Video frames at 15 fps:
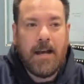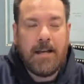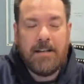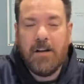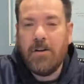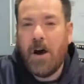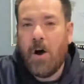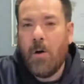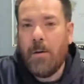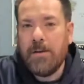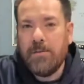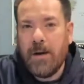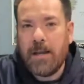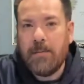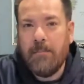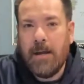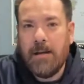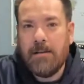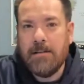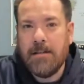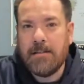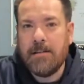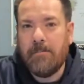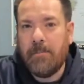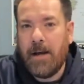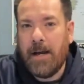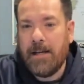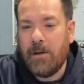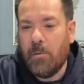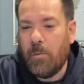don't always recommend just
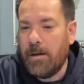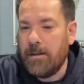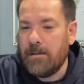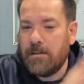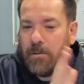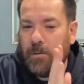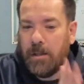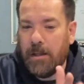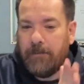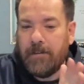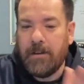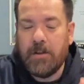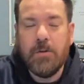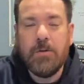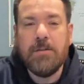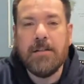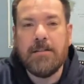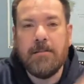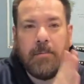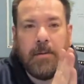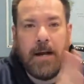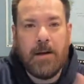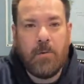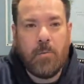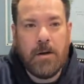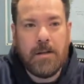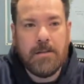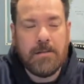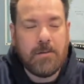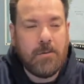applying to one school. If you do just apply to
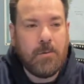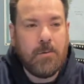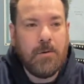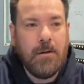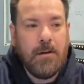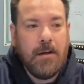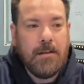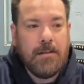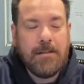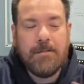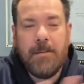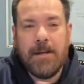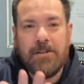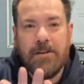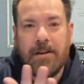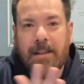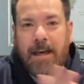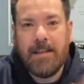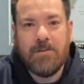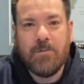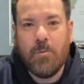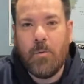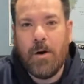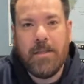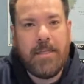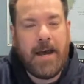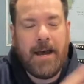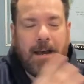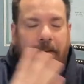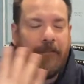one school, just make sure that's one
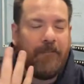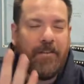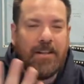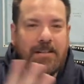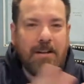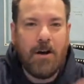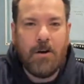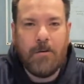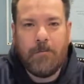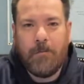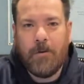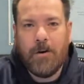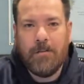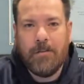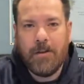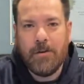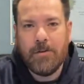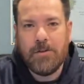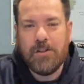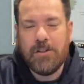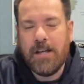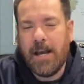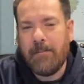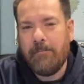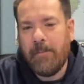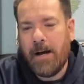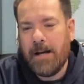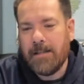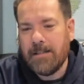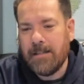that fits all 4 of those check
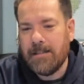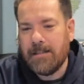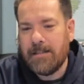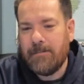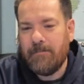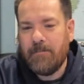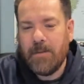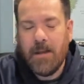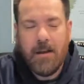boxes.